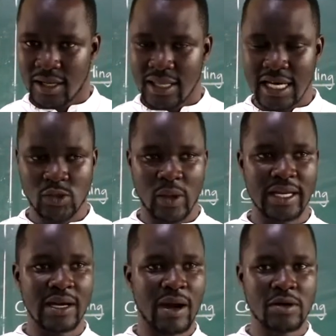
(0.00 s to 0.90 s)
That's why
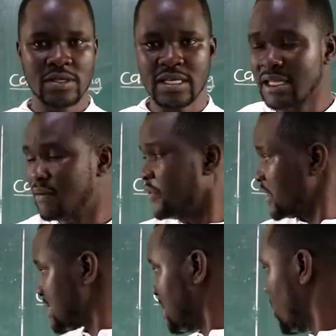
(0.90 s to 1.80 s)
they were using them. For
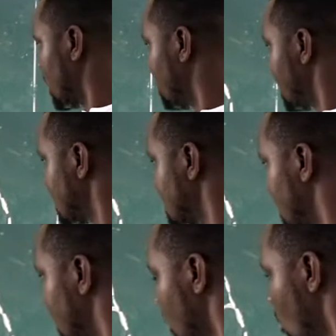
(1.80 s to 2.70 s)
example, if we are
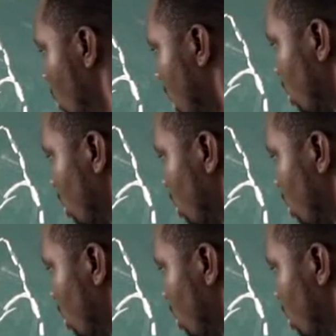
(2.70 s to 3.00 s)
saying we are